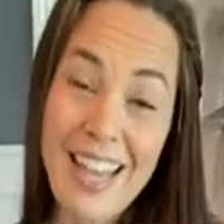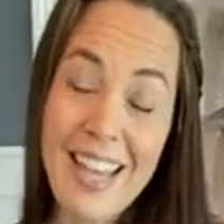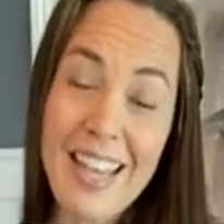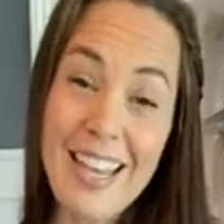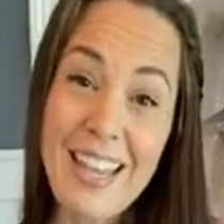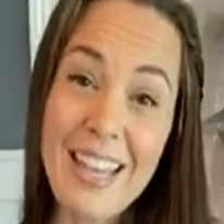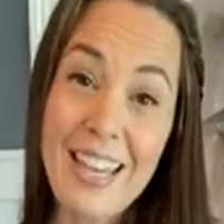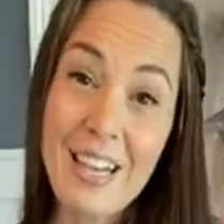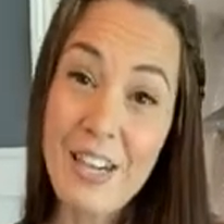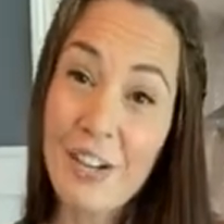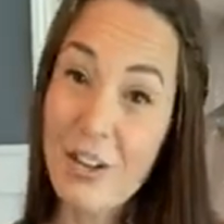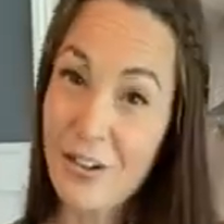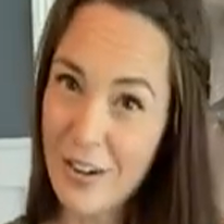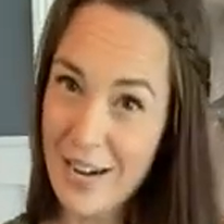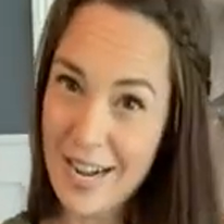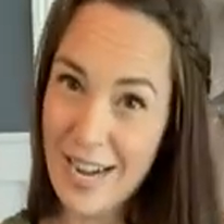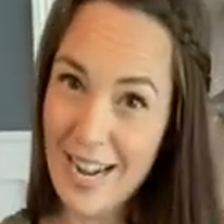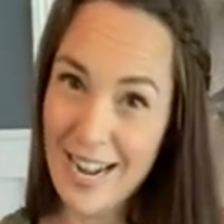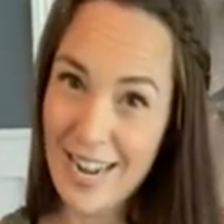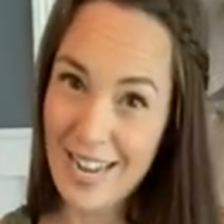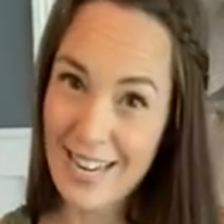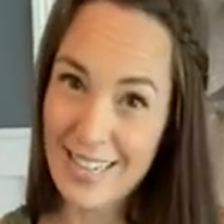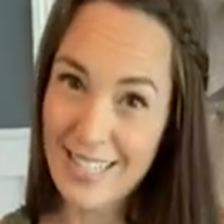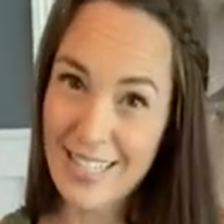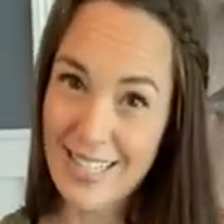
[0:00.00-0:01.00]

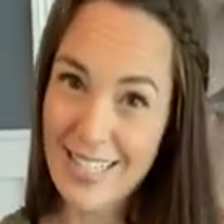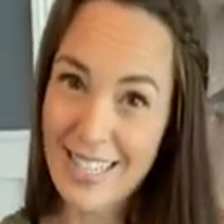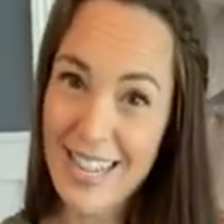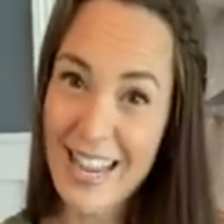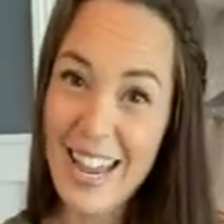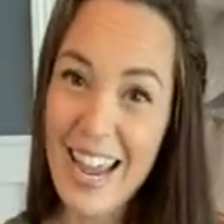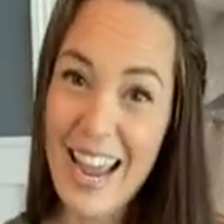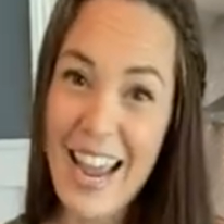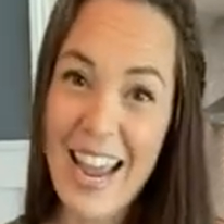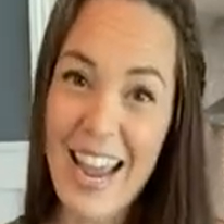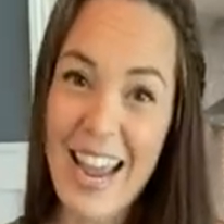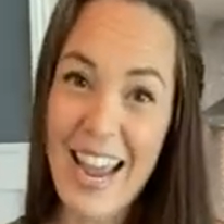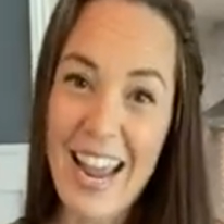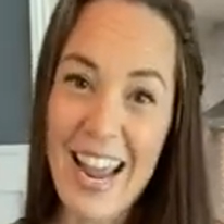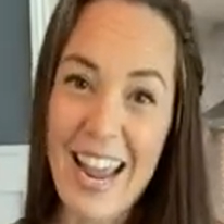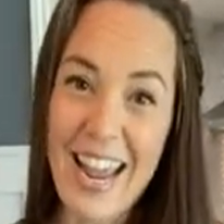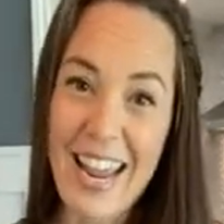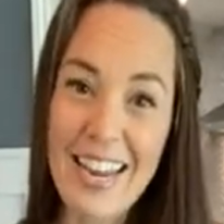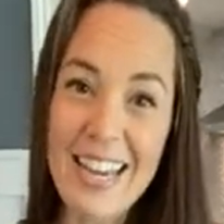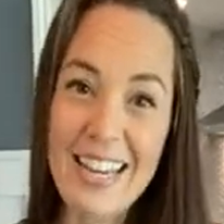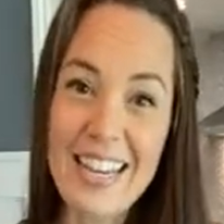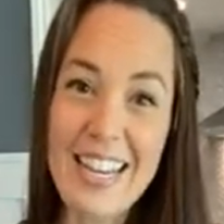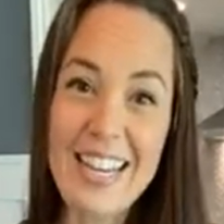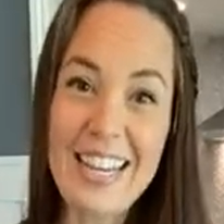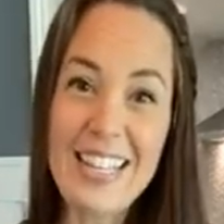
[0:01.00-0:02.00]
ingredients.
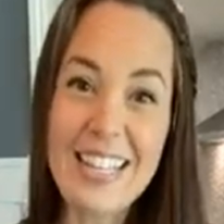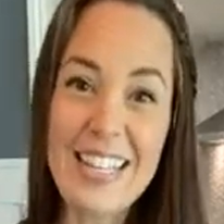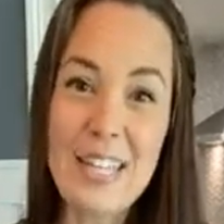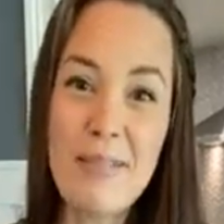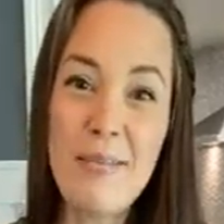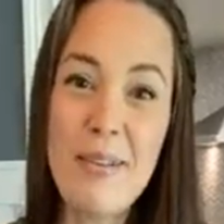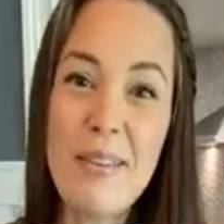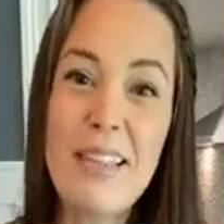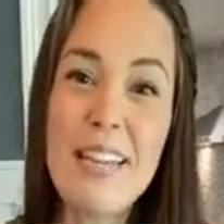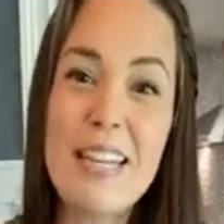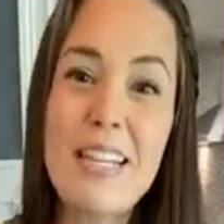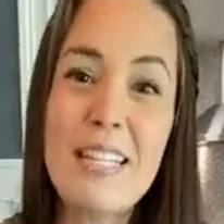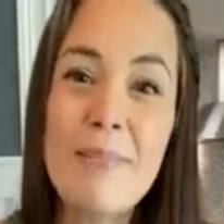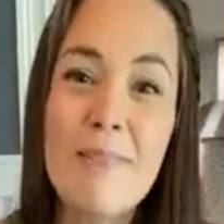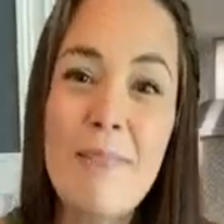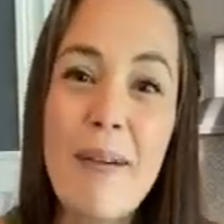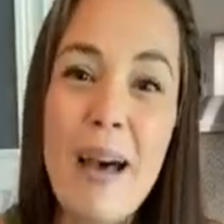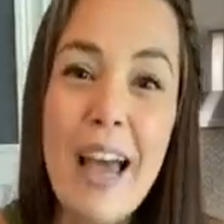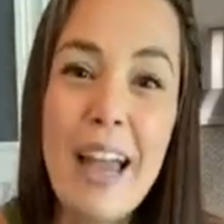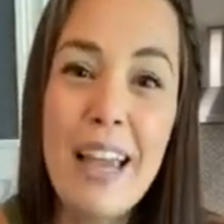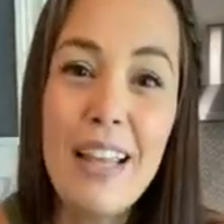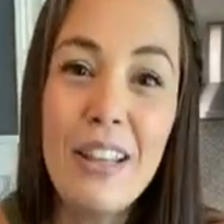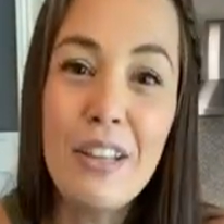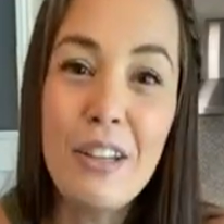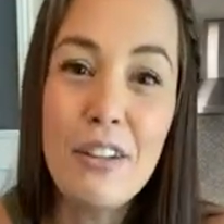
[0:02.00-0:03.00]
And some of these
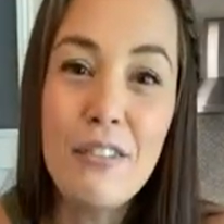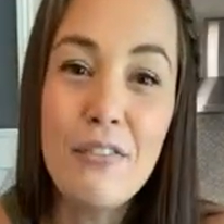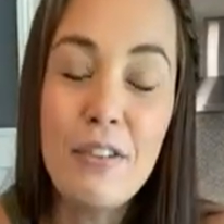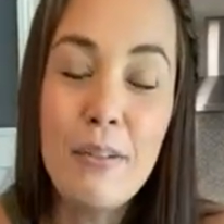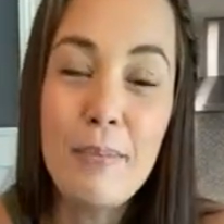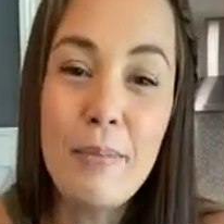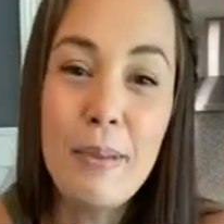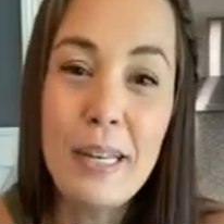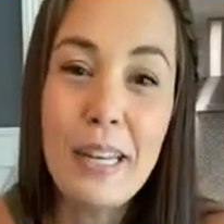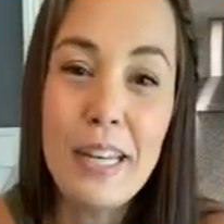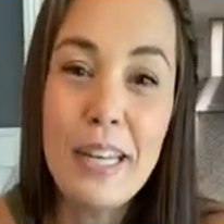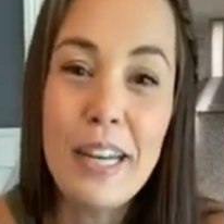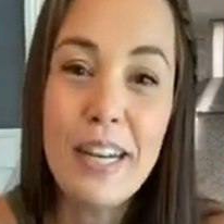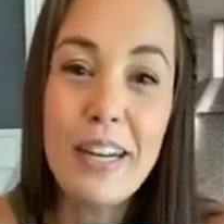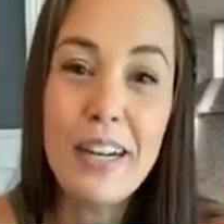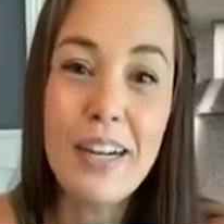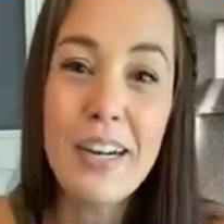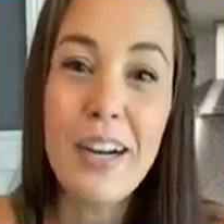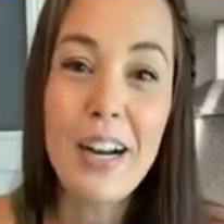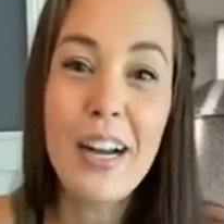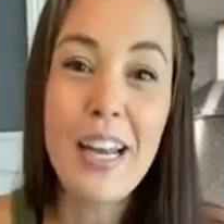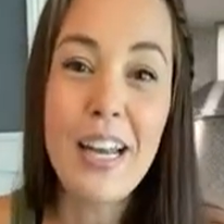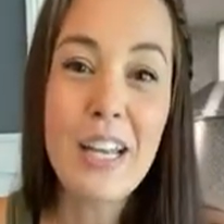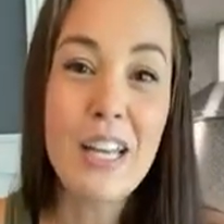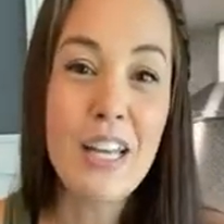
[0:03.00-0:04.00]
might look familiar.